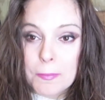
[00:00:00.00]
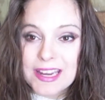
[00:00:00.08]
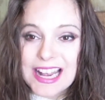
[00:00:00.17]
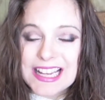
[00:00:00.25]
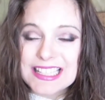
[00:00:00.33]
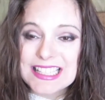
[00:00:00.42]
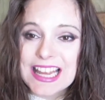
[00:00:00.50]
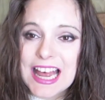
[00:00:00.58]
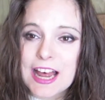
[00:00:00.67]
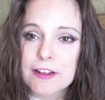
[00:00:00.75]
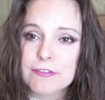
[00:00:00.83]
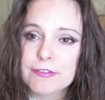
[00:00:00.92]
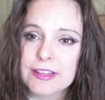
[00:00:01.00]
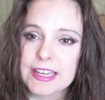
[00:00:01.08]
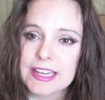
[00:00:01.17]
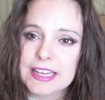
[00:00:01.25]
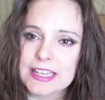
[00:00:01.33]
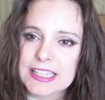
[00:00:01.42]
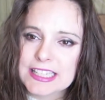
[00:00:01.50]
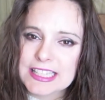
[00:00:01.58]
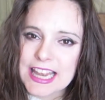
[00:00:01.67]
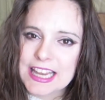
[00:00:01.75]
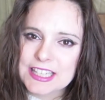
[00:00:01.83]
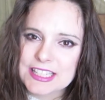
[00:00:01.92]
because of the
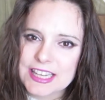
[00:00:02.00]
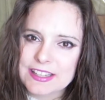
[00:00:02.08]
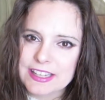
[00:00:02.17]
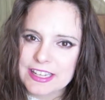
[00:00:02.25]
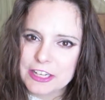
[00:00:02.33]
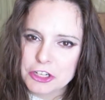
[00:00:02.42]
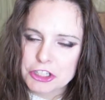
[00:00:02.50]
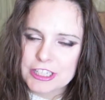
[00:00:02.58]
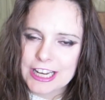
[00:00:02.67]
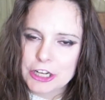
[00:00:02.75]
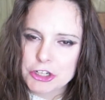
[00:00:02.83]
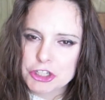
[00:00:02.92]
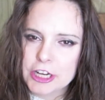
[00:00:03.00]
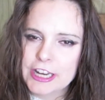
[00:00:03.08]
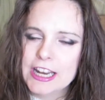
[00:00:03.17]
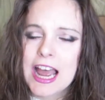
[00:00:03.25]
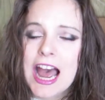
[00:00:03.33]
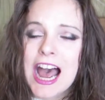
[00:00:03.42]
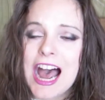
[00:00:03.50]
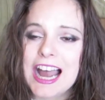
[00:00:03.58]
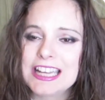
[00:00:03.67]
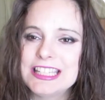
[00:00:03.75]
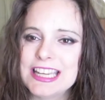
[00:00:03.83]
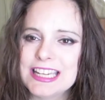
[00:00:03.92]
scent and the irritation,
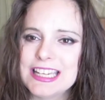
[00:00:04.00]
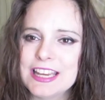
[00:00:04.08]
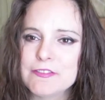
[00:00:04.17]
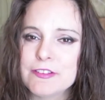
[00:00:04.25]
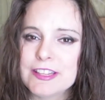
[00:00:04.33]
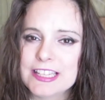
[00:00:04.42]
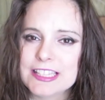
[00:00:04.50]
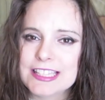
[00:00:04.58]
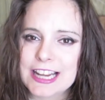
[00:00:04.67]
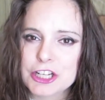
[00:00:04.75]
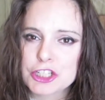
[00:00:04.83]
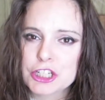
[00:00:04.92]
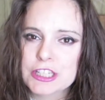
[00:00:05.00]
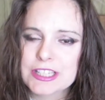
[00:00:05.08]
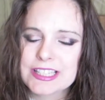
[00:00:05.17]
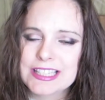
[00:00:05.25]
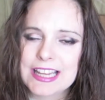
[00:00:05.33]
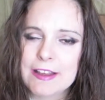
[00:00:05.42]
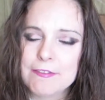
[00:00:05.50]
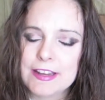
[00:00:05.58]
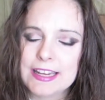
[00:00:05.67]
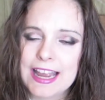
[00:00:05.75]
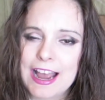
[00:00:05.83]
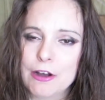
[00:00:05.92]
I did give this section
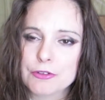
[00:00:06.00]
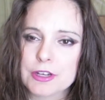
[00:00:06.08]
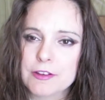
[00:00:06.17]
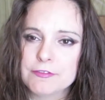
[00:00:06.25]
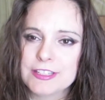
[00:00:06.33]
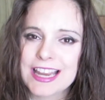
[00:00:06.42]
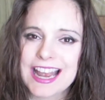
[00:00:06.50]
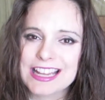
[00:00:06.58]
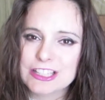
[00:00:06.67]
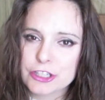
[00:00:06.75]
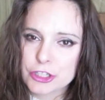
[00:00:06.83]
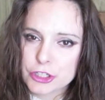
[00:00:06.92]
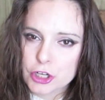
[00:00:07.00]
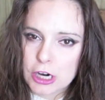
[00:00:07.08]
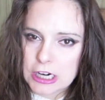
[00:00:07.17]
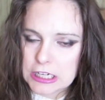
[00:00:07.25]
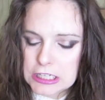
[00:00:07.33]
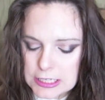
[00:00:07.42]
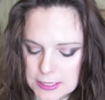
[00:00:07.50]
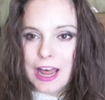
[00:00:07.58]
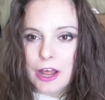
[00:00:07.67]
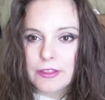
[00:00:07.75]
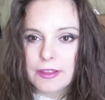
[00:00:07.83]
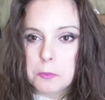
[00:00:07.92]
7 out of 10 stars.
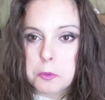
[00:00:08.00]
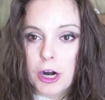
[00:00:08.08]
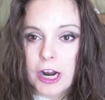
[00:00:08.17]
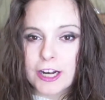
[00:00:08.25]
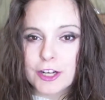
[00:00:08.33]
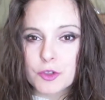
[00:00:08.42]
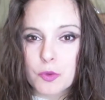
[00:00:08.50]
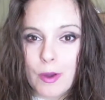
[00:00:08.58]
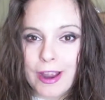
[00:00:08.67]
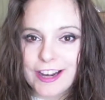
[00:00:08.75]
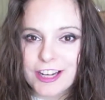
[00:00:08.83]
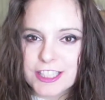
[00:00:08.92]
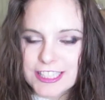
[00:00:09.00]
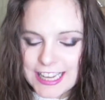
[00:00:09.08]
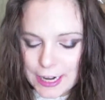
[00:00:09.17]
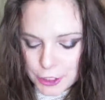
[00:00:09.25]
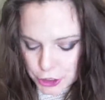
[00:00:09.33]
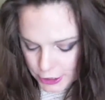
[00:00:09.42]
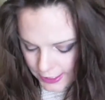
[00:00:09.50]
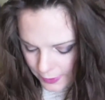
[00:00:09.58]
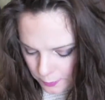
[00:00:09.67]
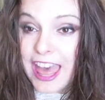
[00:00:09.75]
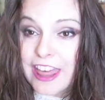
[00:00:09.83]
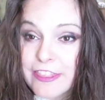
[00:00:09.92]
Now the product wear
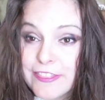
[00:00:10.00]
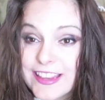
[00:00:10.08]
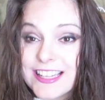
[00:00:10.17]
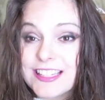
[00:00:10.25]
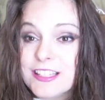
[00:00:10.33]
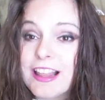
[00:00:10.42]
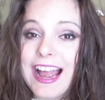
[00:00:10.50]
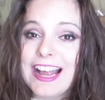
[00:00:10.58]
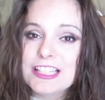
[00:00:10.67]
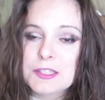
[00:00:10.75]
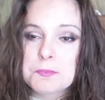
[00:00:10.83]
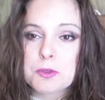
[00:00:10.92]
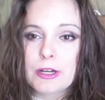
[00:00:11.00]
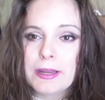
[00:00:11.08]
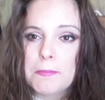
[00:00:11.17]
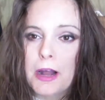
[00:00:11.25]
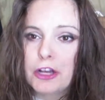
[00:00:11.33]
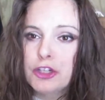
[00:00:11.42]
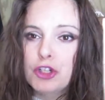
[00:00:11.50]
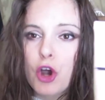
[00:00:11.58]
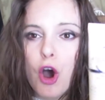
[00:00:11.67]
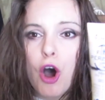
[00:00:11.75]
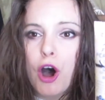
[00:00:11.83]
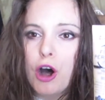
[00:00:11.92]
section, this lasts pretty much
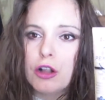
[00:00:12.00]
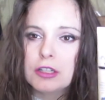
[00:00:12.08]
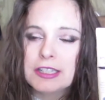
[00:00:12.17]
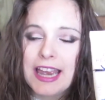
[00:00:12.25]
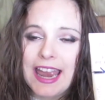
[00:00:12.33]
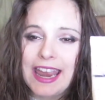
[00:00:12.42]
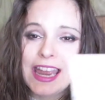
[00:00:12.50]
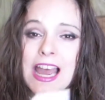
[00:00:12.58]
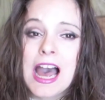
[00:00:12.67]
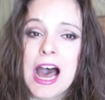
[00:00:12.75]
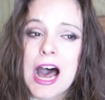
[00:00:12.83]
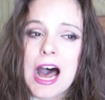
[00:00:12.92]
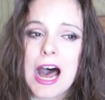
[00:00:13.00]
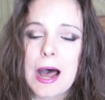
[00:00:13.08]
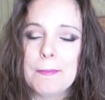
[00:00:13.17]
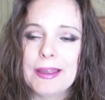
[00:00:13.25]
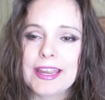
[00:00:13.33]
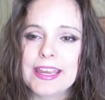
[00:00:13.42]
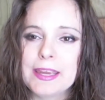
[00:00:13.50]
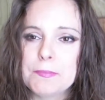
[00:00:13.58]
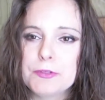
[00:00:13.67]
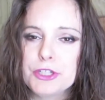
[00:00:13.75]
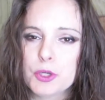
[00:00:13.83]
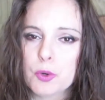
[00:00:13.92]
all day. It
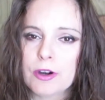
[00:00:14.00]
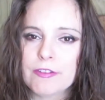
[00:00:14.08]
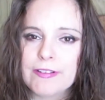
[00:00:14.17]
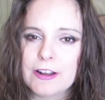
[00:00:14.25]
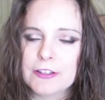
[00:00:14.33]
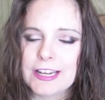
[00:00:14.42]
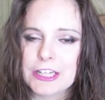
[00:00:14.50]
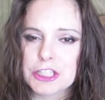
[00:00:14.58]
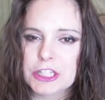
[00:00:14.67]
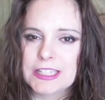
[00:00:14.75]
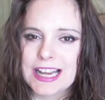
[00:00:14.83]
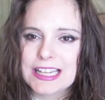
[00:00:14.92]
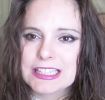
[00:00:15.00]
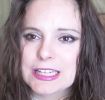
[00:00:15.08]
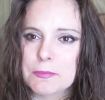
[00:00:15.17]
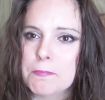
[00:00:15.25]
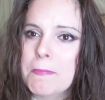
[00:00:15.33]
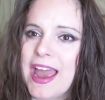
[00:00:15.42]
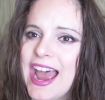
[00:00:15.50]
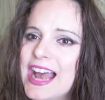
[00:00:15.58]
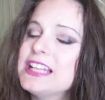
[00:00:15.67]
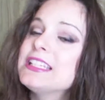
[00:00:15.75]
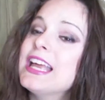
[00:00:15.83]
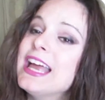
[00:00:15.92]
keeps your foundation nice and
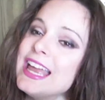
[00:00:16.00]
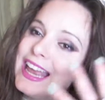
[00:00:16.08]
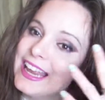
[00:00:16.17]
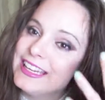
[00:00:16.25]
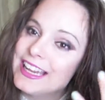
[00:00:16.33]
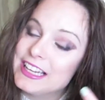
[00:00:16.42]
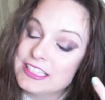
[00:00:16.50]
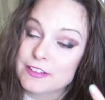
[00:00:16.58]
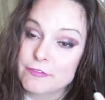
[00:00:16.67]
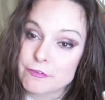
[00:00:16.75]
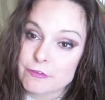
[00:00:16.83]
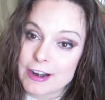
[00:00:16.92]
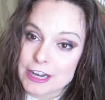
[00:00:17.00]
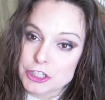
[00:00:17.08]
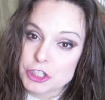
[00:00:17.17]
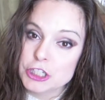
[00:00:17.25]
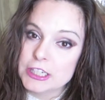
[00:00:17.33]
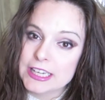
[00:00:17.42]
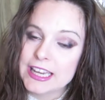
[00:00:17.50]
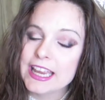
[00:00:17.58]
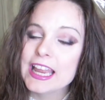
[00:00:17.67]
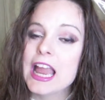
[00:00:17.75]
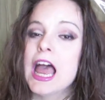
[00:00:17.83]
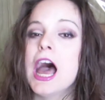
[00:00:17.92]
matte and nice and fresh
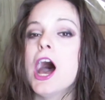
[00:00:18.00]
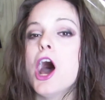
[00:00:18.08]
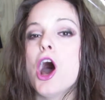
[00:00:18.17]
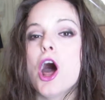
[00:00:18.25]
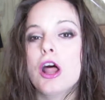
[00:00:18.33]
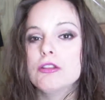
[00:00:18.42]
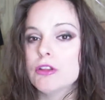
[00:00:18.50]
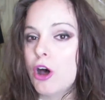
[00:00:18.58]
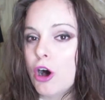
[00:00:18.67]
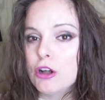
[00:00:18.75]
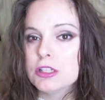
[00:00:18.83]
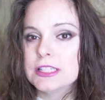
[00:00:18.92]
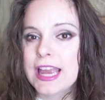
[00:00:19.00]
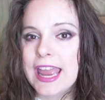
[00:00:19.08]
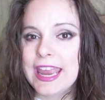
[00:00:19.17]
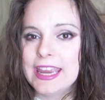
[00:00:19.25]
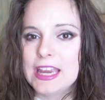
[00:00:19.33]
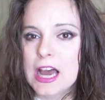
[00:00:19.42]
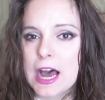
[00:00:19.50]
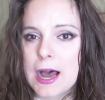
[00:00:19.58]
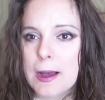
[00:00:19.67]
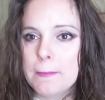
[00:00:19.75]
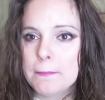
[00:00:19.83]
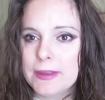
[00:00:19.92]
looking all day.
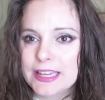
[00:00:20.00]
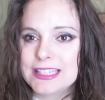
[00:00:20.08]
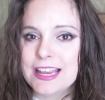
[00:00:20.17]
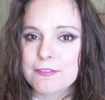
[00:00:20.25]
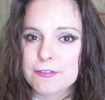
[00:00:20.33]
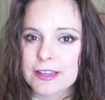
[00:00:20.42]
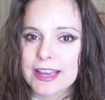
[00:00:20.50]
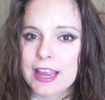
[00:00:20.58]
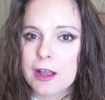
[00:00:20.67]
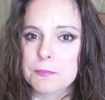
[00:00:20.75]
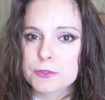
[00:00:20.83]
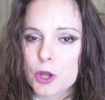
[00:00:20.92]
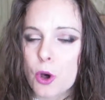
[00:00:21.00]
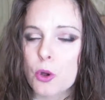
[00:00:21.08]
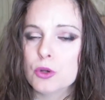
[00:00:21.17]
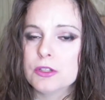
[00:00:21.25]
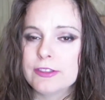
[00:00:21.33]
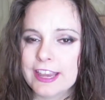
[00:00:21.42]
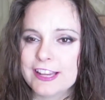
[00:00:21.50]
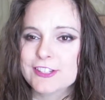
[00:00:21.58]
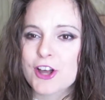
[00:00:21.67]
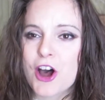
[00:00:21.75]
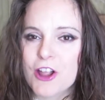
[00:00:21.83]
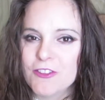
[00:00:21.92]
It definitely helps hold things
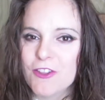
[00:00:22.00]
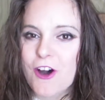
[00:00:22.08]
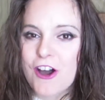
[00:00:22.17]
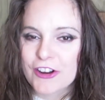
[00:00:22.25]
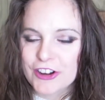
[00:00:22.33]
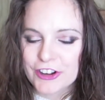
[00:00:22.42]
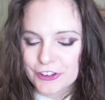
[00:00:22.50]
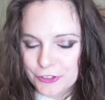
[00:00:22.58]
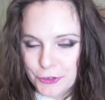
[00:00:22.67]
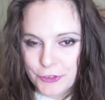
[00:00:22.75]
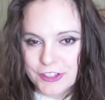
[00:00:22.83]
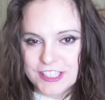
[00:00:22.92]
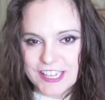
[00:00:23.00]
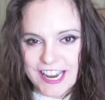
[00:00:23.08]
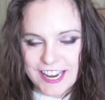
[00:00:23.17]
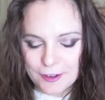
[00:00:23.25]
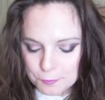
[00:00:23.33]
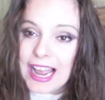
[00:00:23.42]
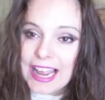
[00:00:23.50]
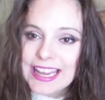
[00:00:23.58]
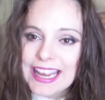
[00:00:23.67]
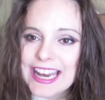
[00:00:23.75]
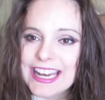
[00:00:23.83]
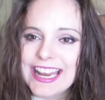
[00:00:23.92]
on longer through the day.
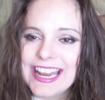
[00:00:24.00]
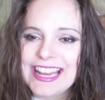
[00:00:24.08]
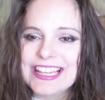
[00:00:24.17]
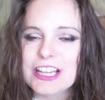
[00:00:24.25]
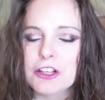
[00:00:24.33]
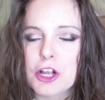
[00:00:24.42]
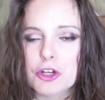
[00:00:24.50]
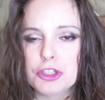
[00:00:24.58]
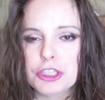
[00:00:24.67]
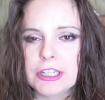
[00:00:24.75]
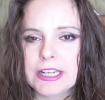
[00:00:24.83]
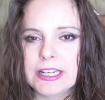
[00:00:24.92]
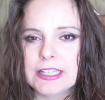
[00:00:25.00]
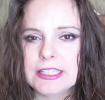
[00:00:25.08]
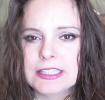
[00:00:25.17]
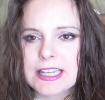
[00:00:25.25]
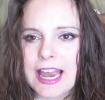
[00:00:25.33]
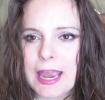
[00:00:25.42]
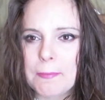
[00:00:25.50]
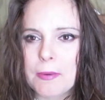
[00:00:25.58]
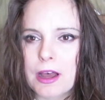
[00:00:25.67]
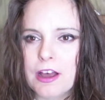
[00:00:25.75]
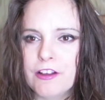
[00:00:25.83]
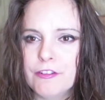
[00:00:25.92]
Again, it is a lotion type
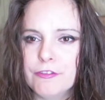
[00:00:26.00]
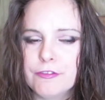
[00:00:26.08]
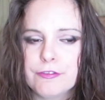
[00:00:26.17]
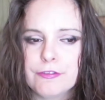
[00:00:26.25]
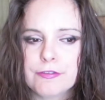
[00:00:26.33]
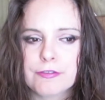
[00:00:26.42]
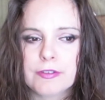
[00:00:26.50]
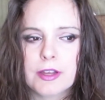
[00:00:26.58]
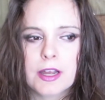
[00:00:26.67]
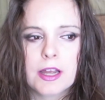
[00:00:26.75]
of